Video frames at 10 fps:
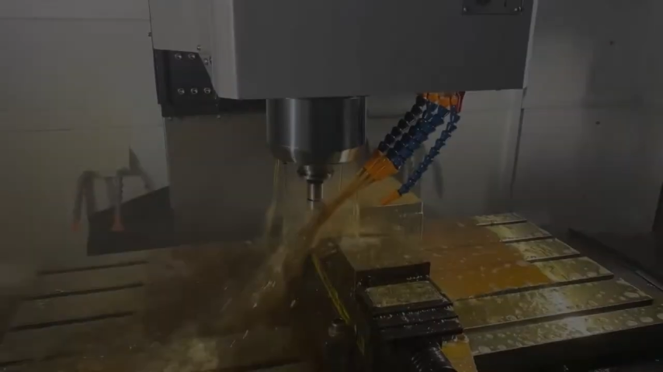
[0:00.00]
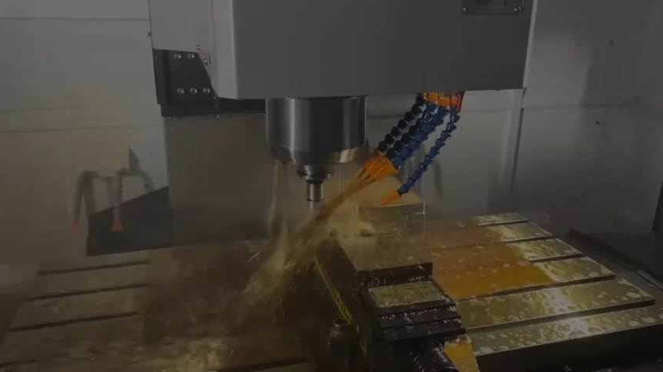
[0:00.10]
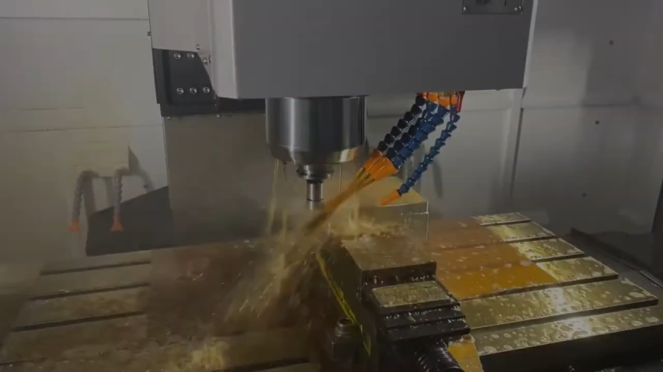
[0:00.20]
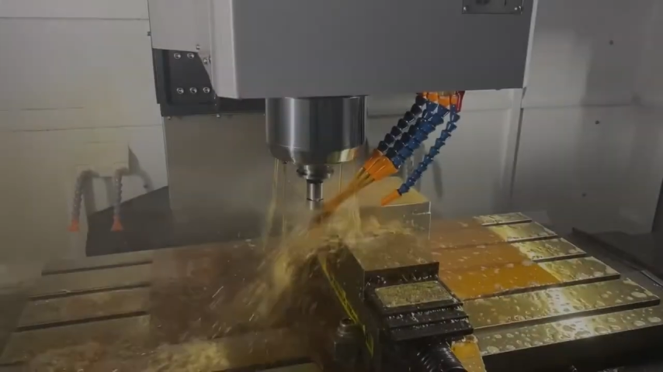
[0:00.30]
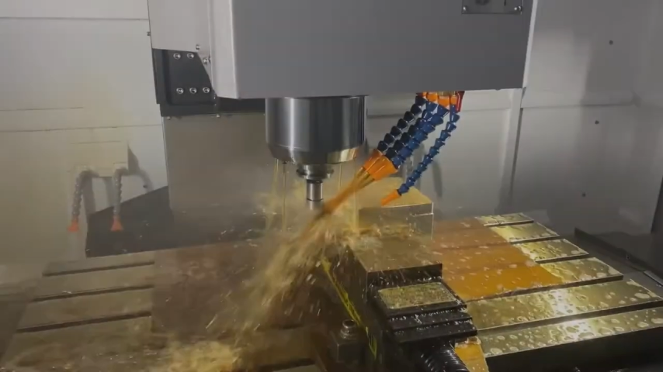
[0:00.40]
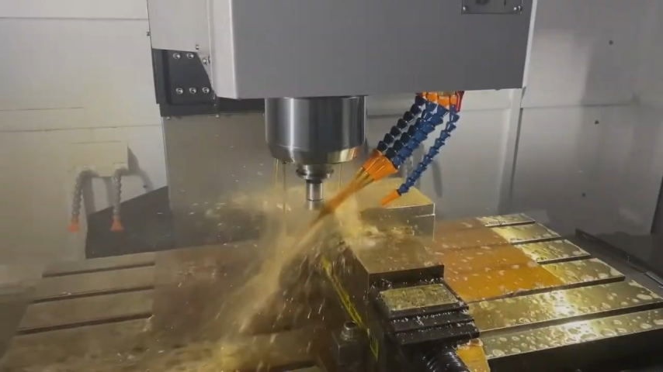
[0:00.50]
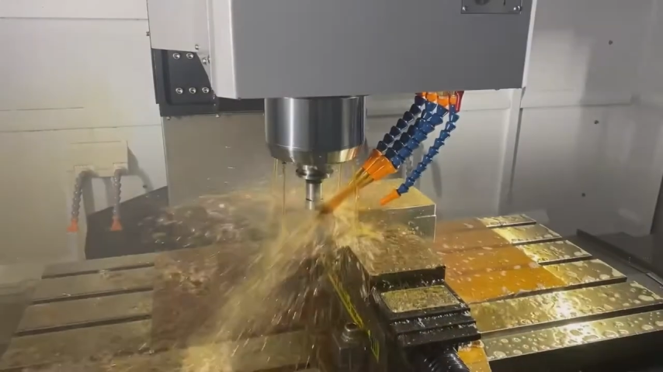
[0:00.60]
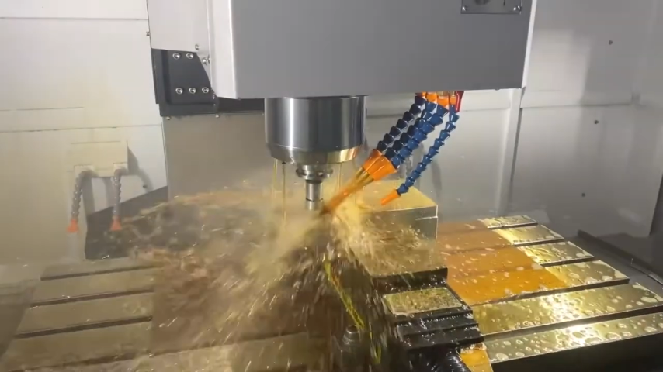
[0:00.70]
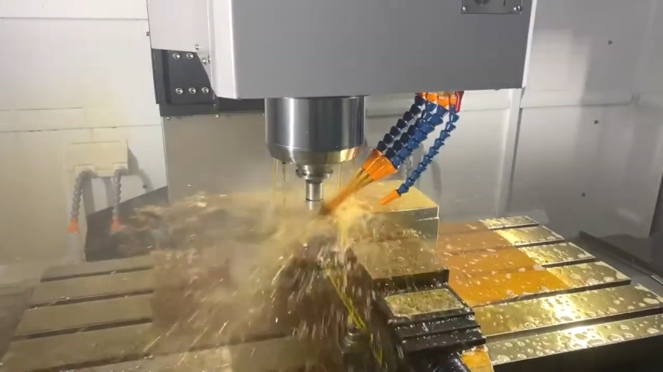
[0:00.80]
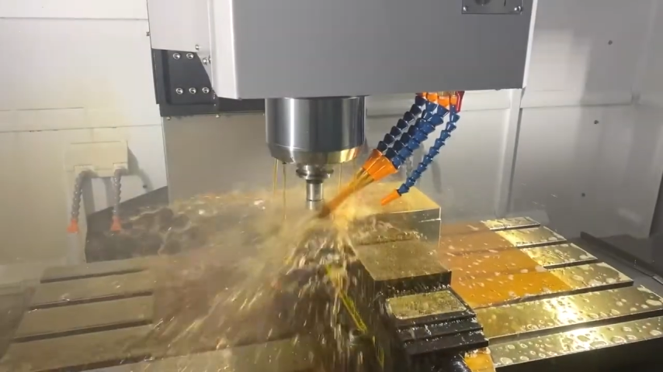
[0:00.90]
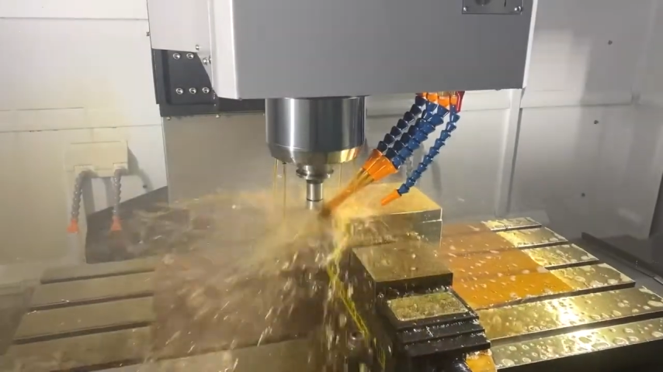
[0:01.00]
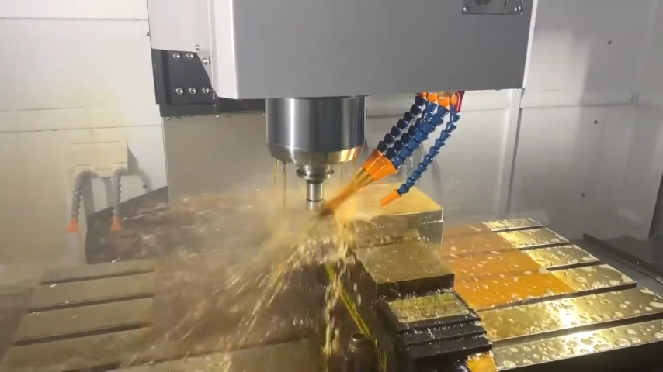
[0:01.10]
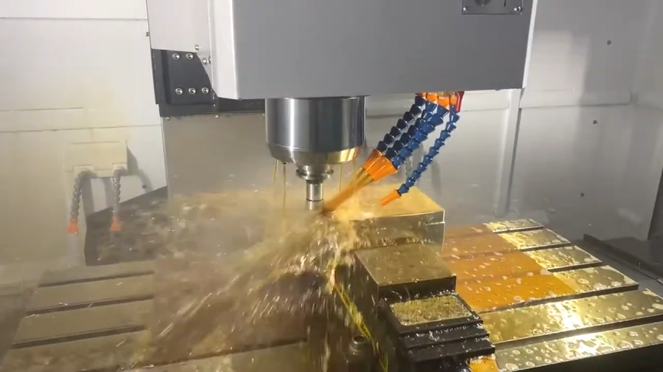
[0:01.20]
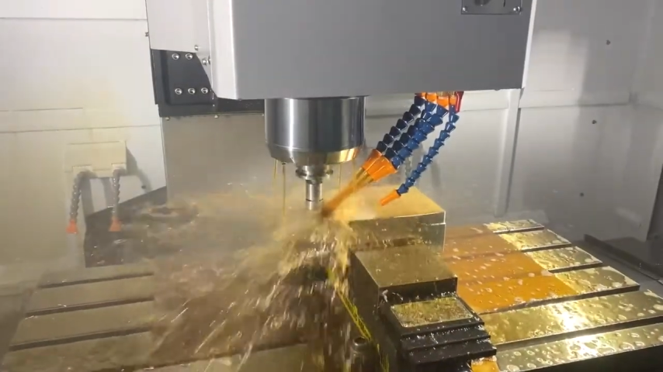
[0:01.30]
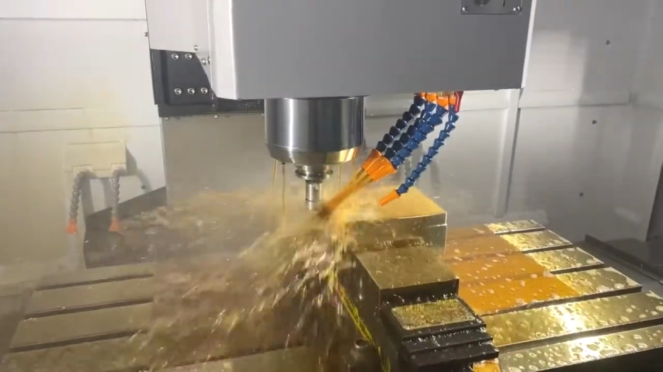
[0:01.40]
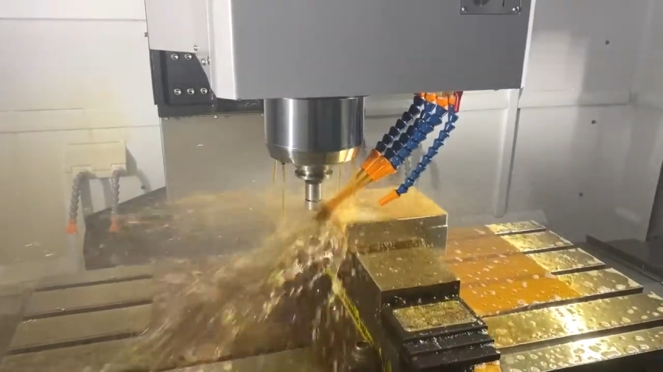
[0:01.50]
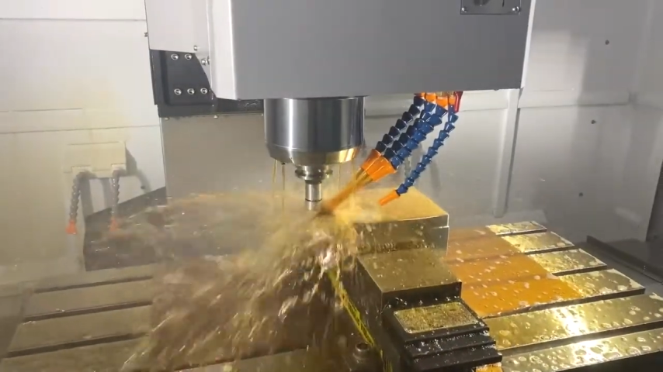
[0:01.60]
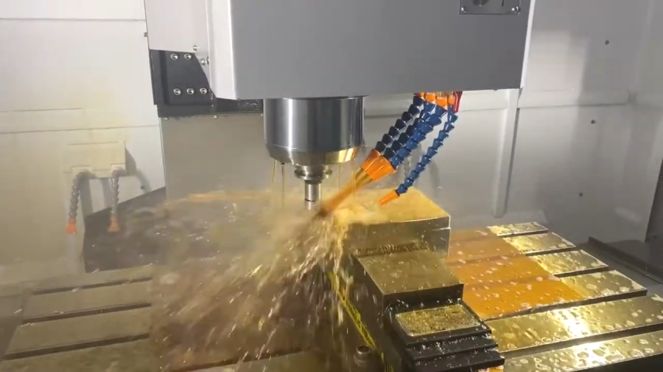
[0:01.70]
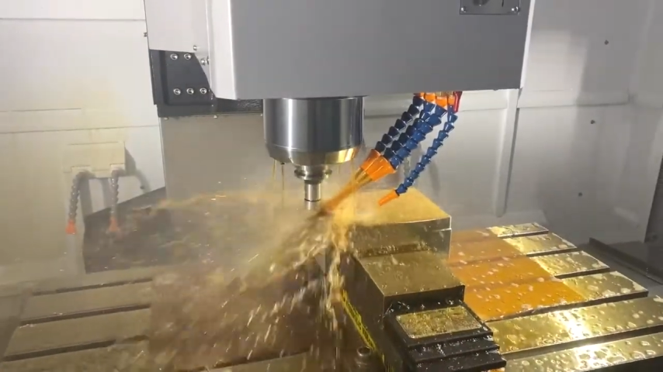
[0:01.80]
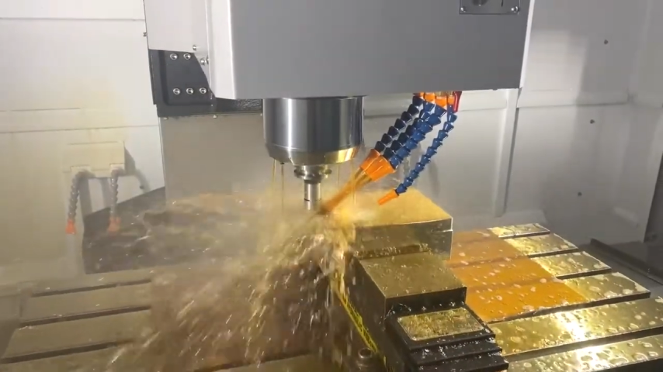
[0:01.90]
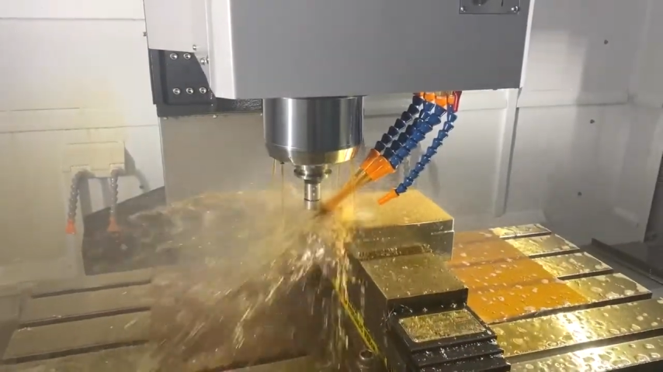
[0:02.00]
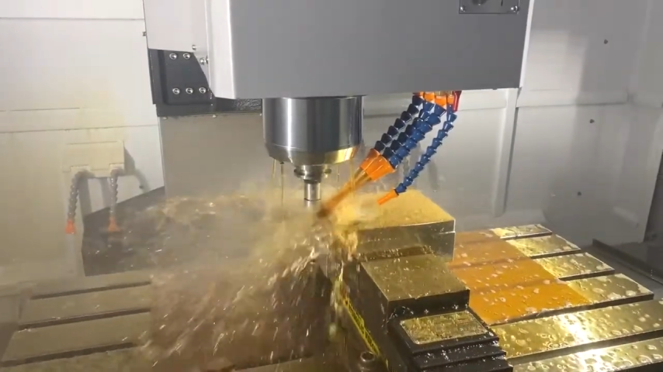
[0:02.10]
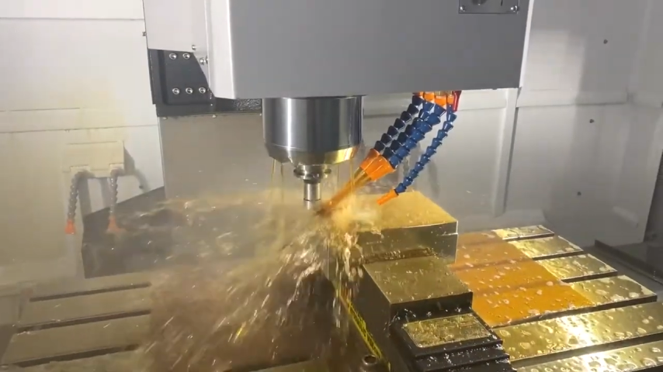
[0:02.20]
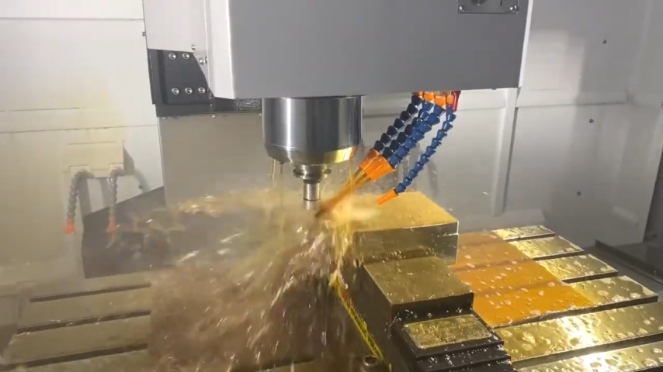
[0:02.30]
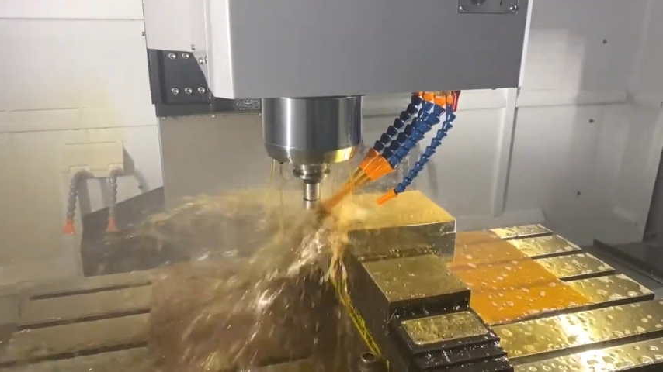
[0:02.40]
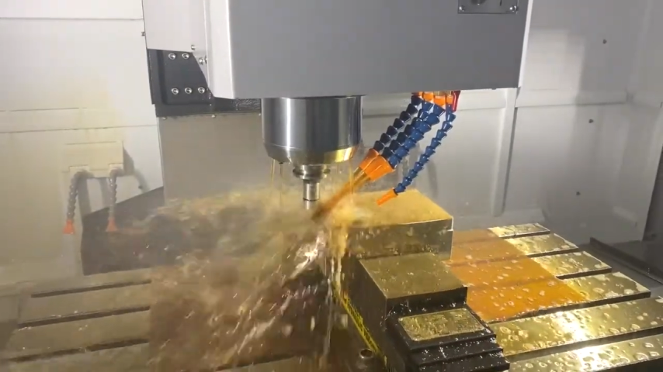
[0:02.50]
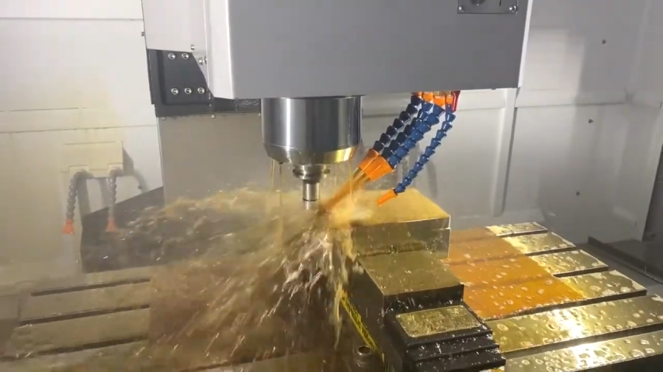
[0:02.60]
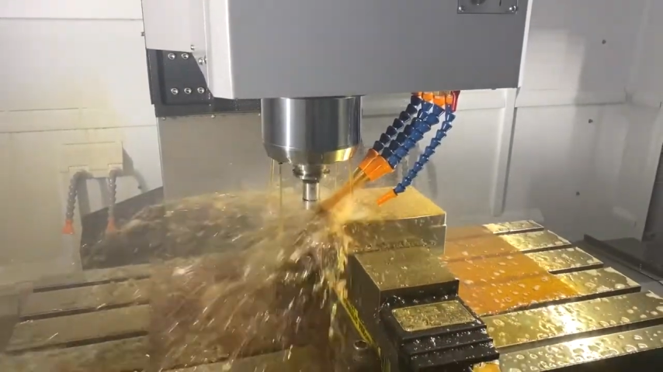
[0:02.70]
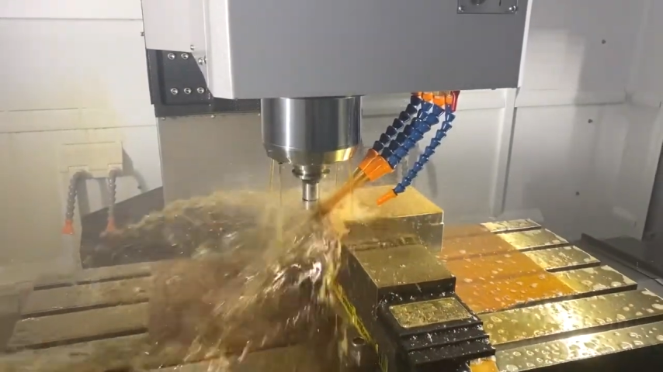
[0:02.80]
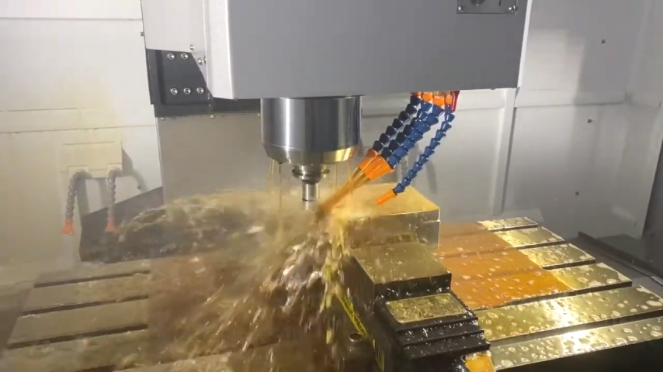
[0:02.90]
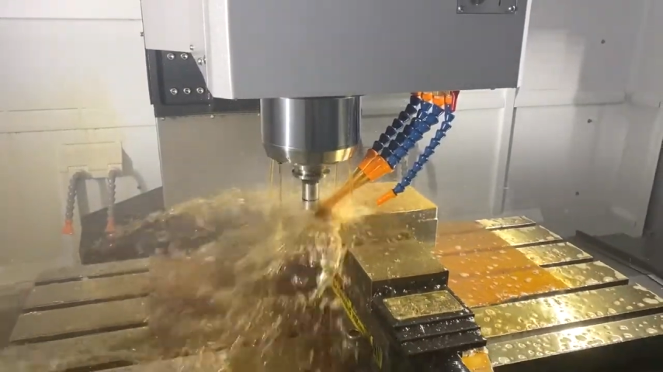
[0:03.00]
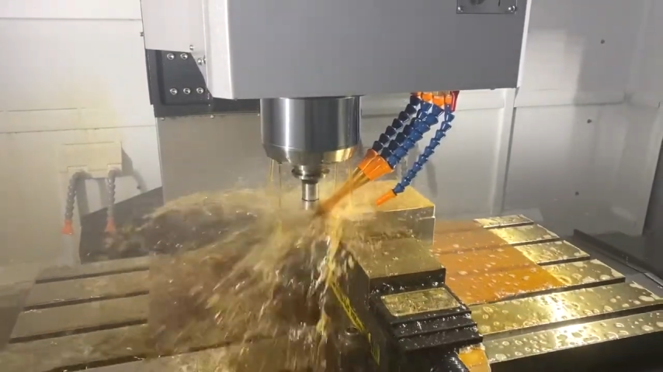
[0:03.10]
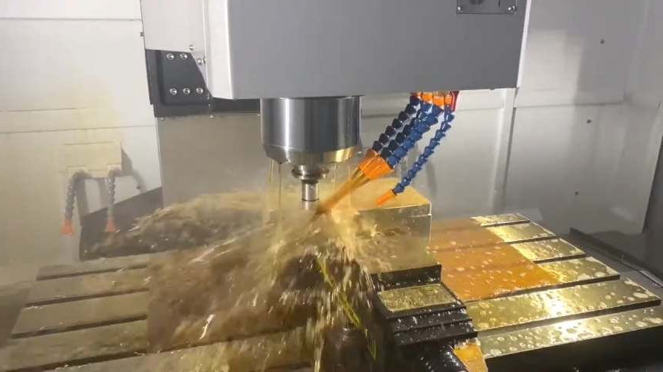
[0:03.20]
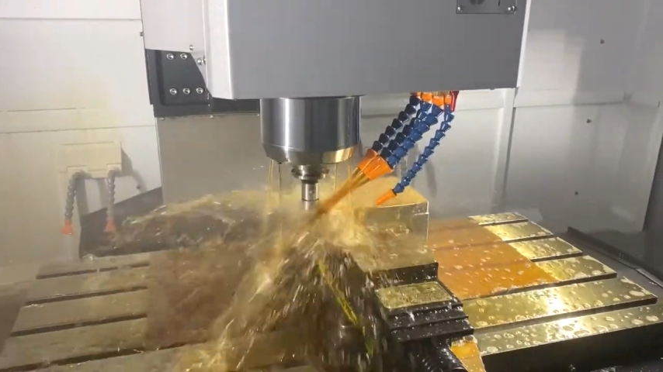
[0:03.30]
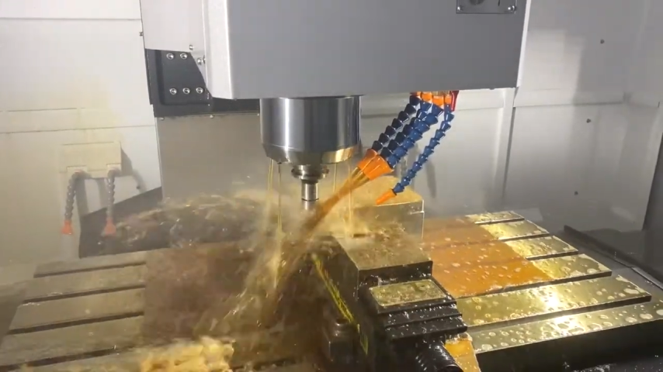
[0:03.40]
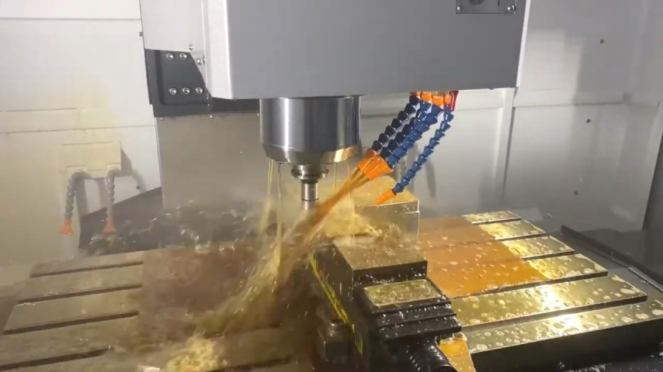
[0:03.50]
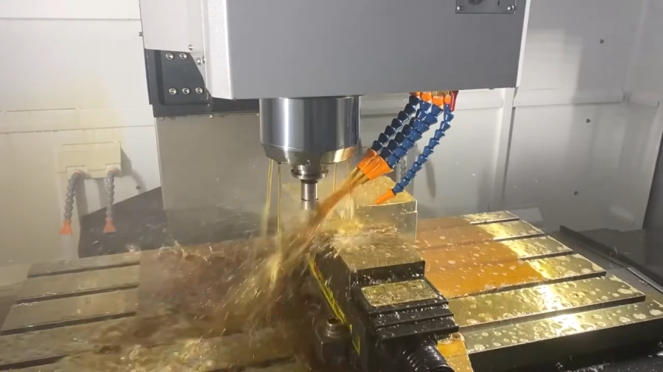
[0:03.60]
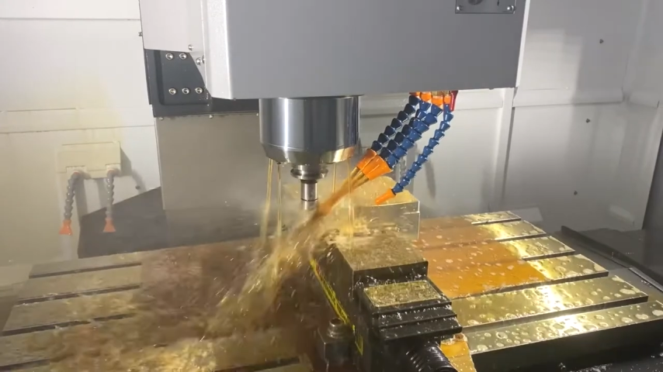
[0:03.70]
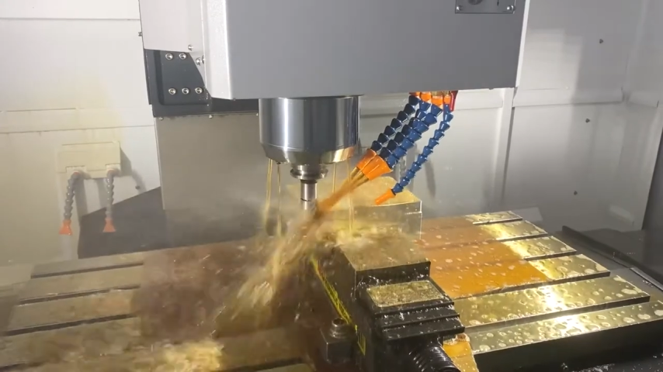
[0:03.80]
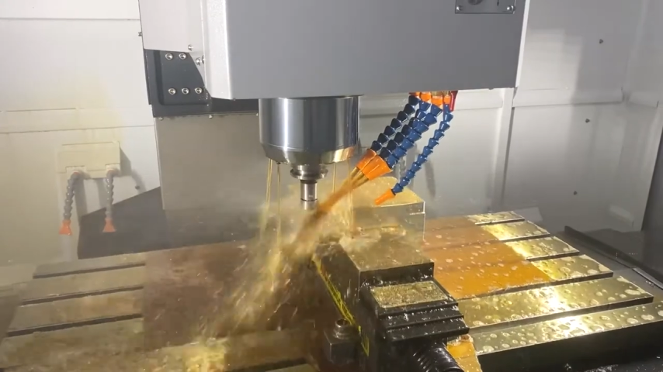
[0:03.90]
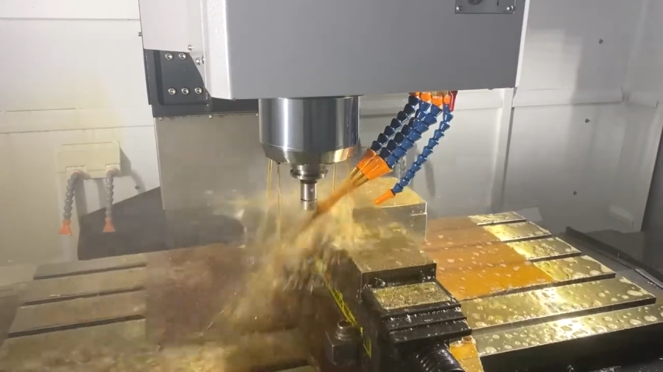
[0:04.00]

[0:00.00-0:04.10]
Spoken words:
(no speaker visible)